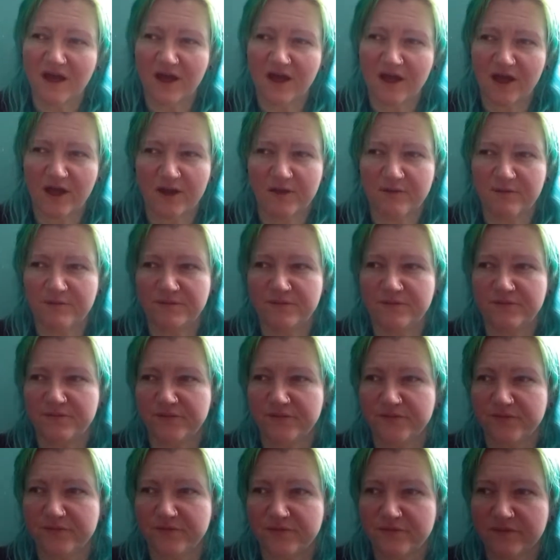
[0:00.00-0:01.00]
And
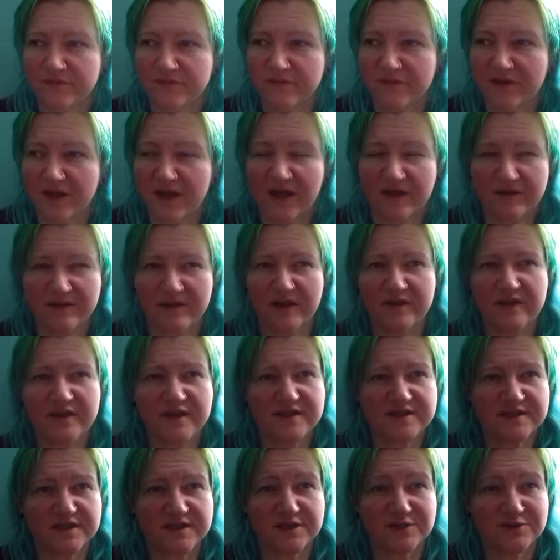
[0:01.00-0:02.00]

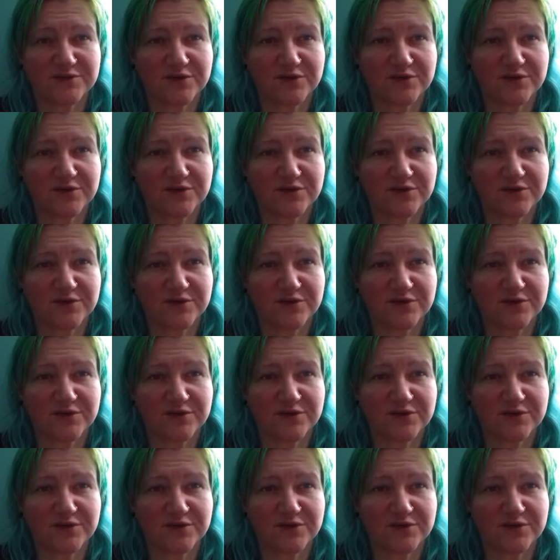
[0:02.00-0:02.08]
these are the